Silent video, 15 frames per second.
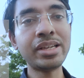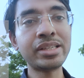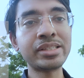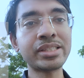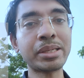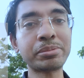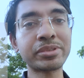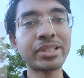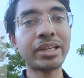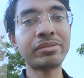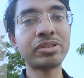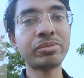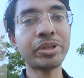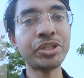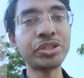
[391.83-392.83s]
Subscribe to
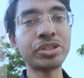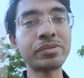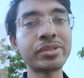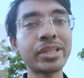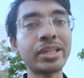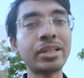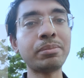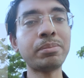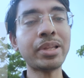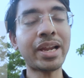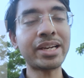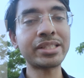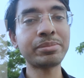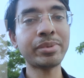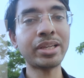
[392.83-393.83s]
my YouTube channel,
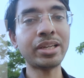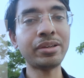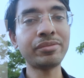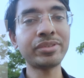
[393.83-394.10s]
Plants My Love.